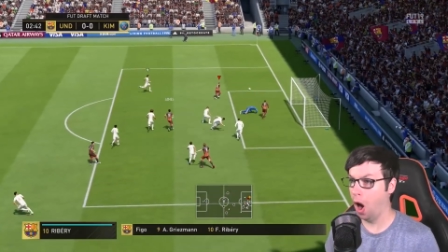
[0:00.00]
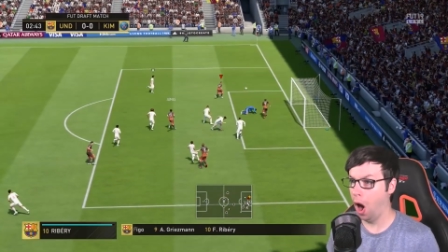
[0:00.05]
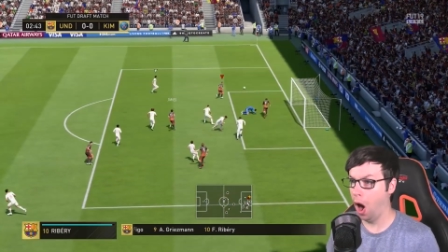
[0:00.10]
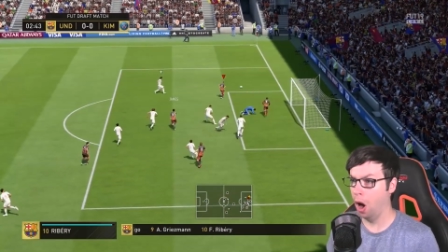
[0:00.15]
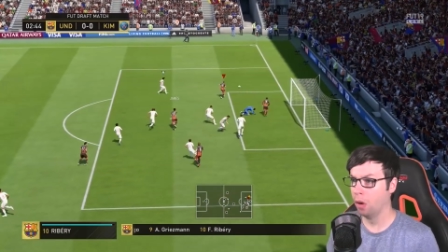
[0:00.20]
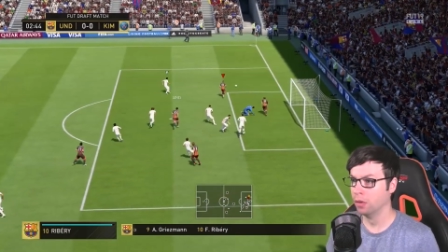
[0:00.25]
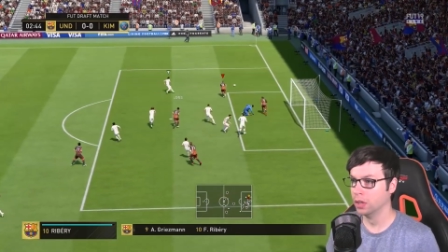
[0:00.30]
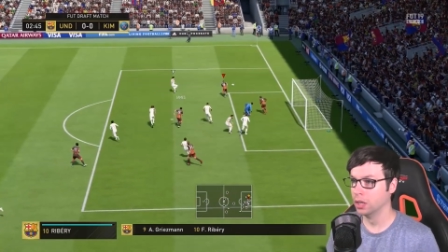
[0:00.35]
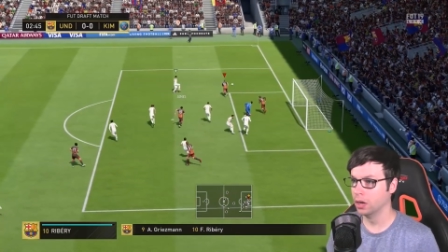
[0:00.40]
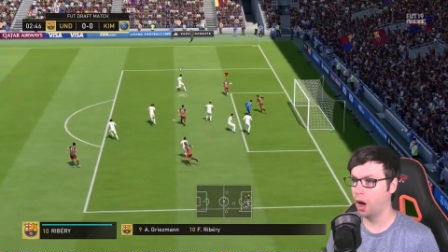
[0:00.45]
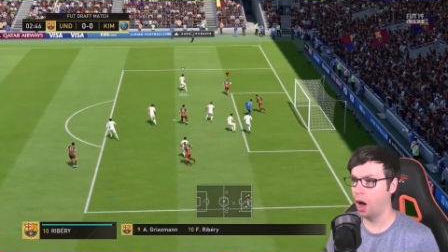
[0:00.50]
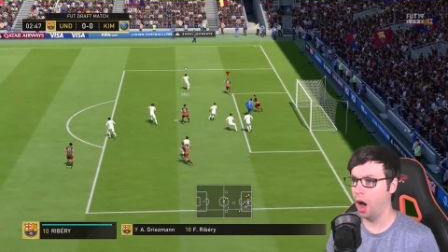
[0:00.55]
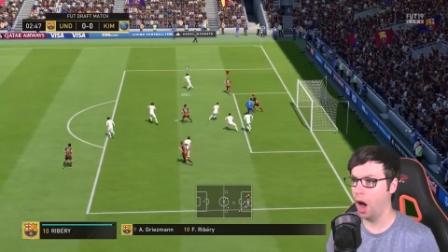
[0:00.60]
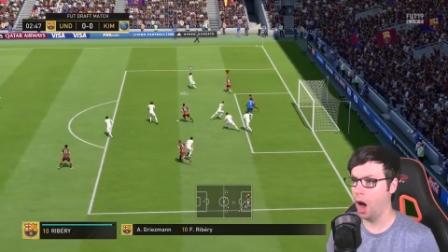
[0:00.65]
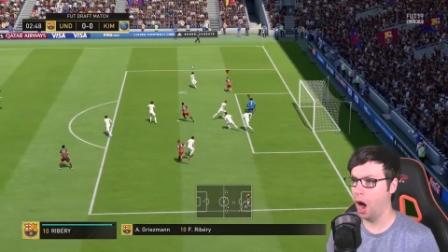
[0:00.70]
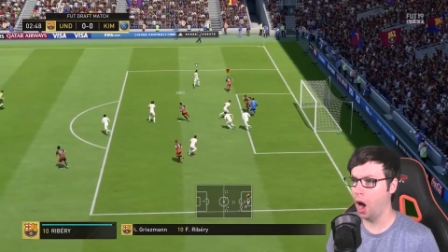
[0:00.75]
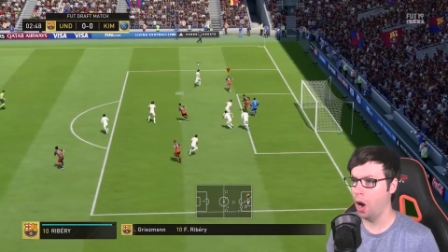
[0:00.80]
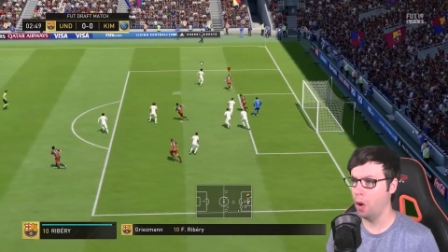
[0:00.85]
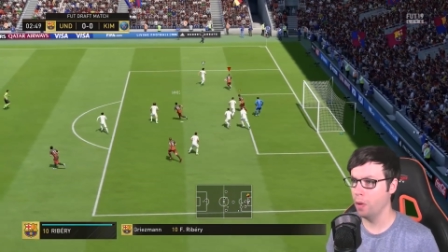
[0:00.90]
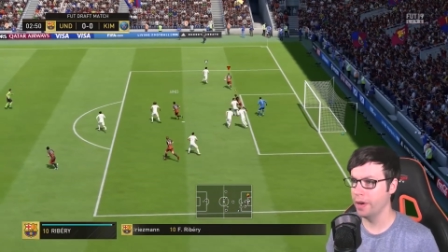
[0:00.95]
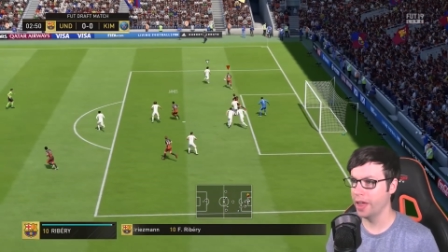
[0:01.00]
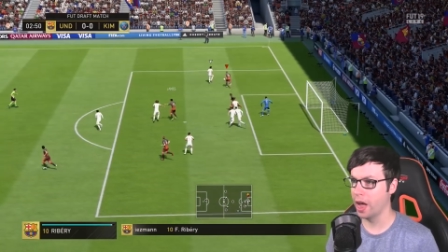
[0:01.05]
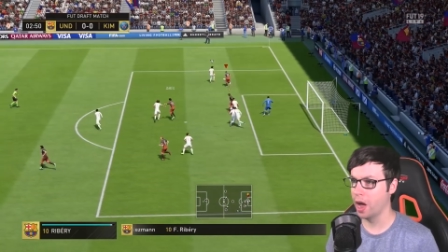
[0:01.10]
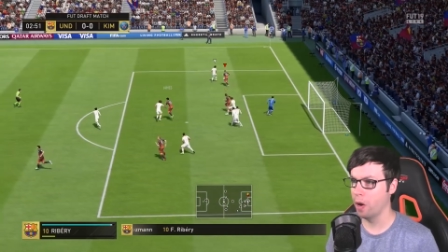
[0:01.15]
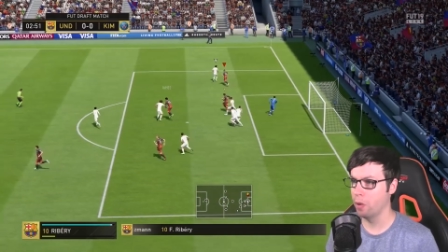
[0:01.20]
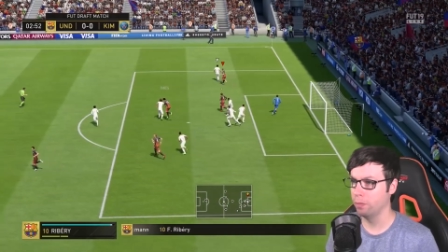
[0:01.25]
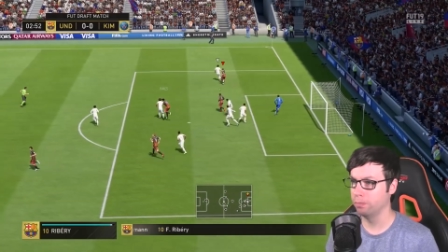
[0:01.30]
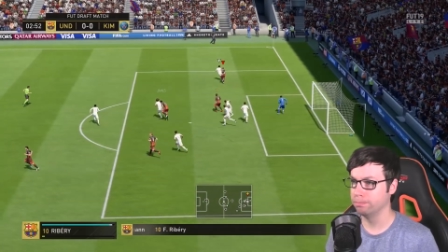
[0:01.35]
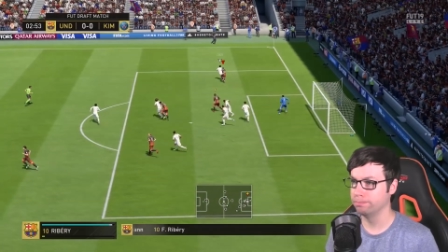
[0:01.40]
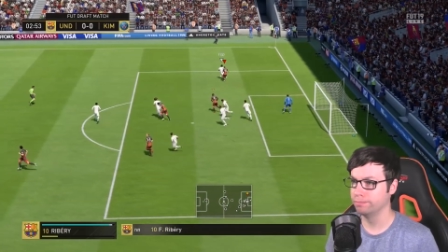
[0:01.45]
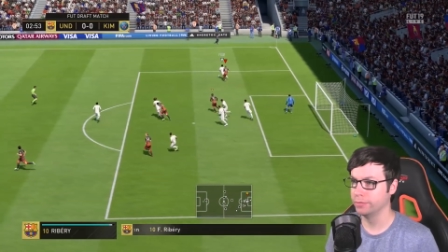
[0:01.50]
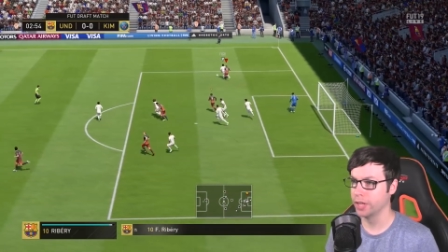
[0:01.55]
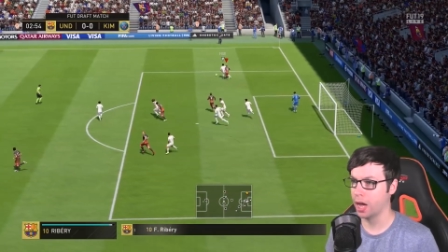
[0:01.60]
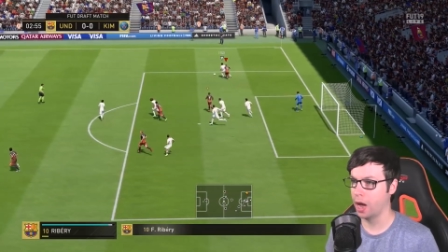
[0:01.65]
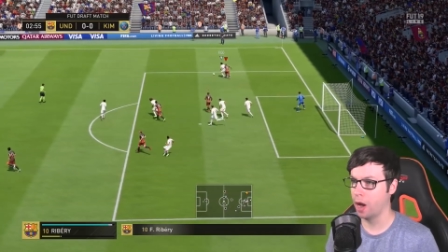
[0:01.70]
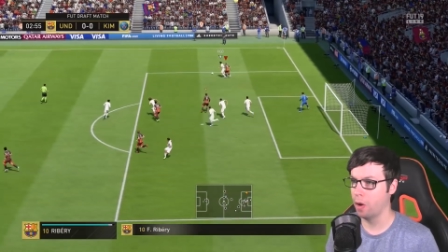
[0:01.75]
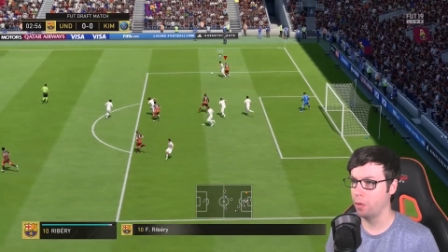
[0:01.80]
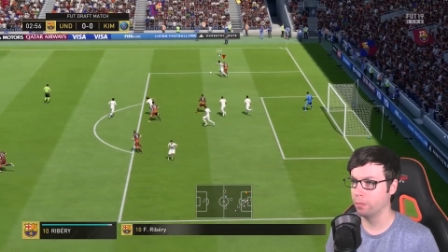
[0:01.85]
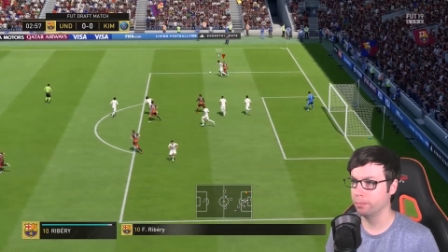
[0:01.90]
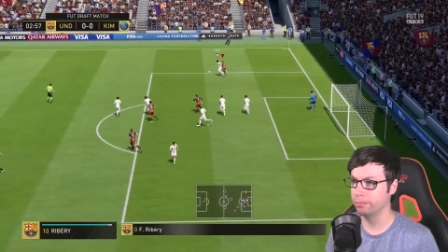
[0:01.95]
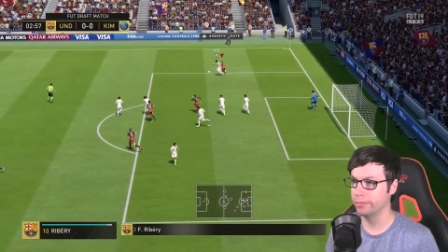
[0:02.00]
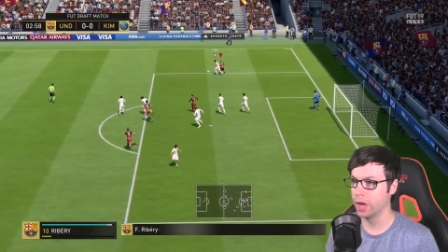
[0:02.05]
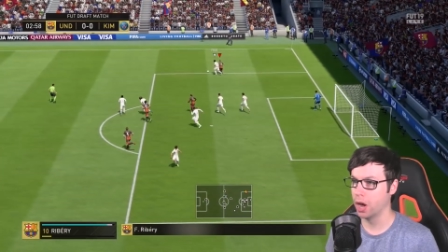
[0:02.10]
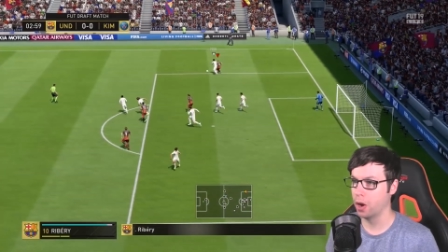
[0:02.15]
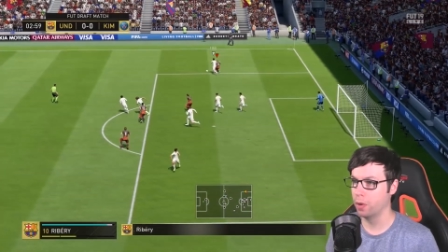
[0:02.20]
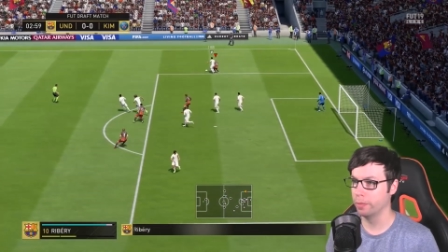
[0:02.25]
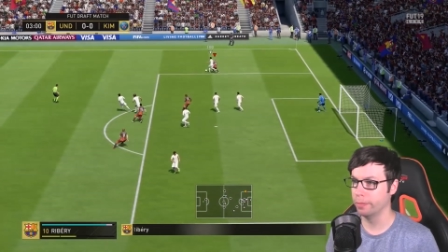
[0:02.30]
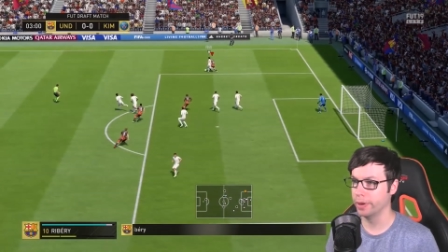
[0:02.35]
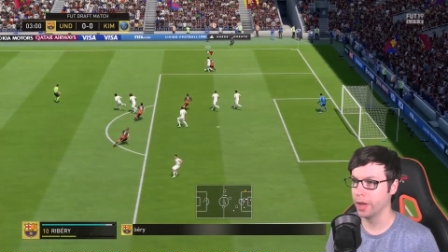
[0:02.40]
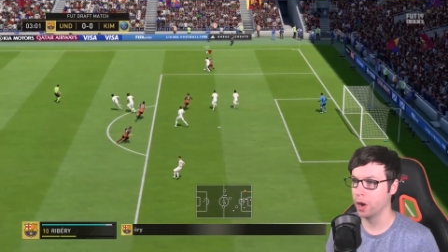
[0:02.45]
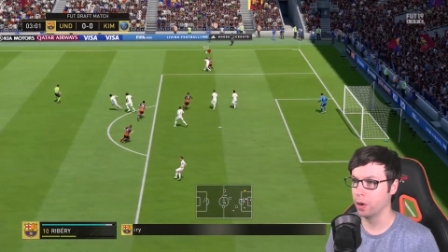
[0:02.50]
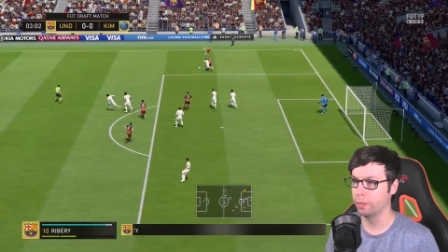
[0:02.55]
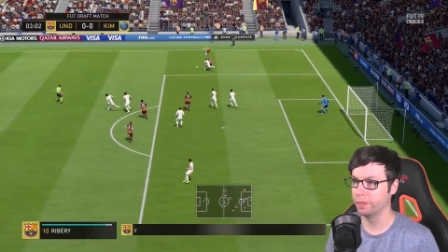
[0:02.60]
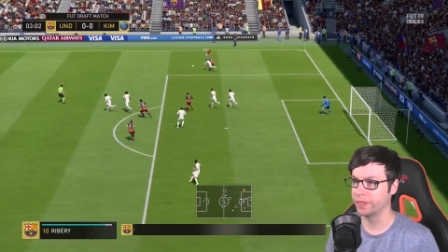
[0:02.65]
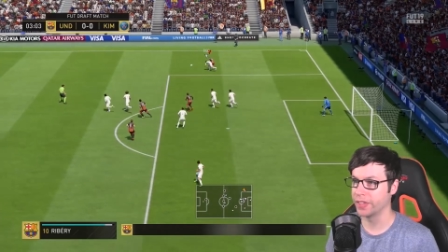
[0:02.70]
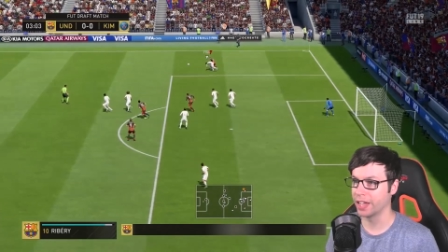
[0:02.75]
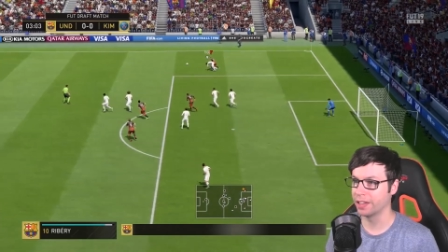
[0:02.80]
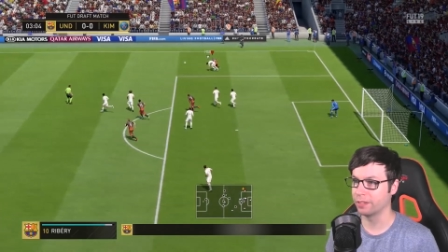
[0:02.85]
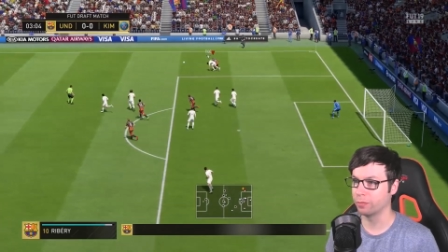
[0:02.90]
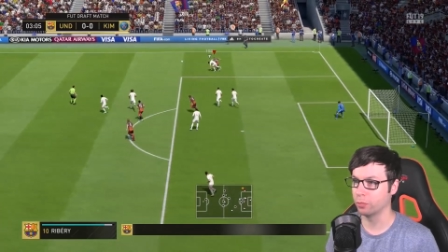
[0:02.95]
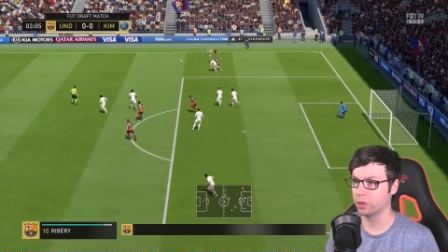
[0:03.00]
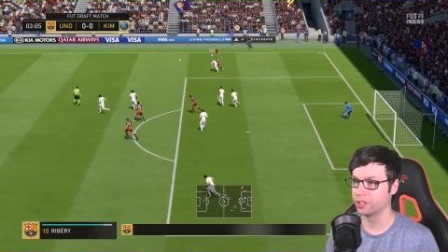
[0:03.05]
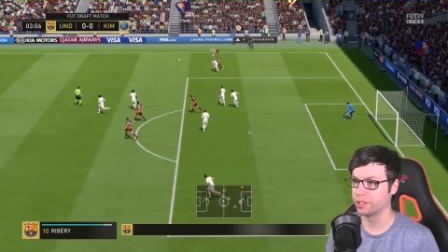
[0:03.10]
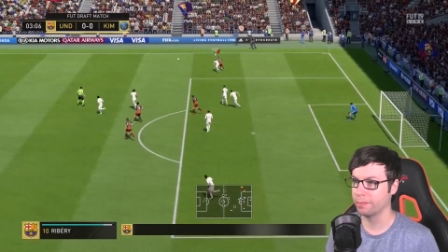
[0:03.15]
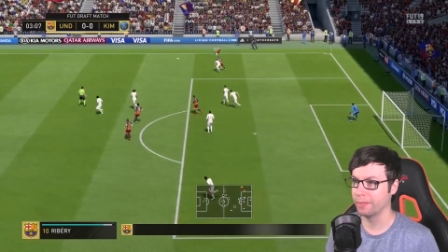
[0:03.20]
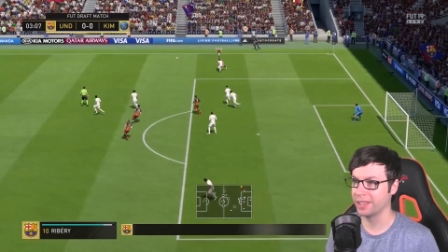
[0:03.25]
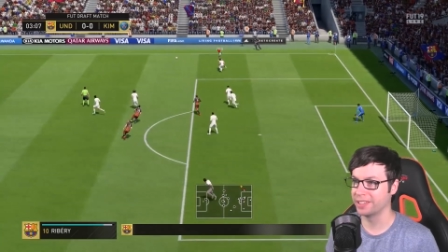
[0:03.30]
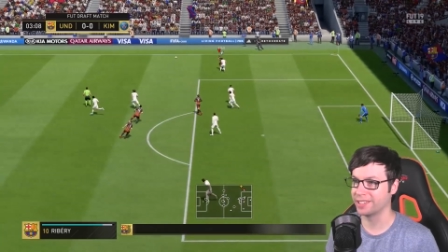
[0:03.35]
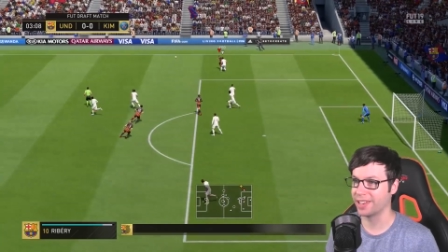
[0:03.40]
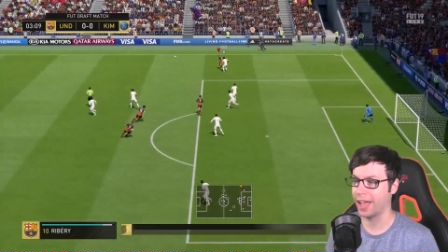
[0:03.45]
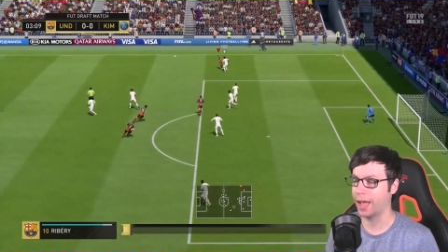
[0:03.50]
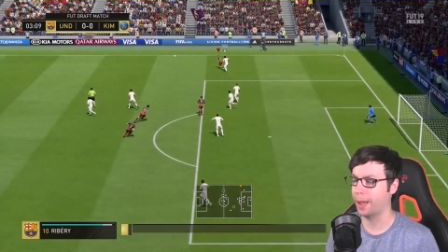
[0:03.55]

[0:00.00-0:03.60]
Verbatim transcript: Oh, oh no, no, no, no! That wasn't meant to